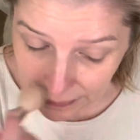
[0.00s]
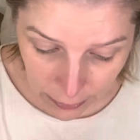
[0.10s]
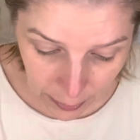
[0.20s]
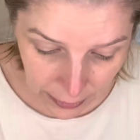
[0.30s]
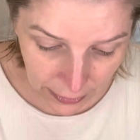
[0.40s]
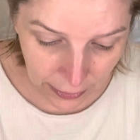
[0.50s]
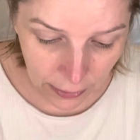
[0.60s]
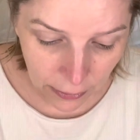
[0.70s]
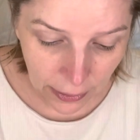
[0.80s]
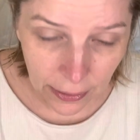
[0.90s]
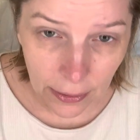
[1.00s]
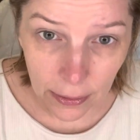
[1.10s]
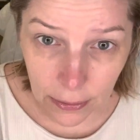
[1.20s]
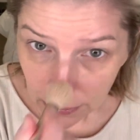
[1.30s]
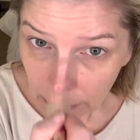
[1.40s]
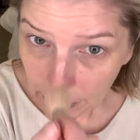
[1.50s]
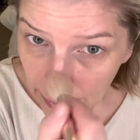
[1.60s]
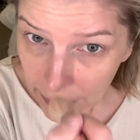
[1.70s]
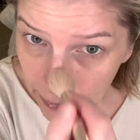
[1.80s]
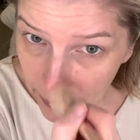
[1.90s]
a little bit, it'll get a little redder.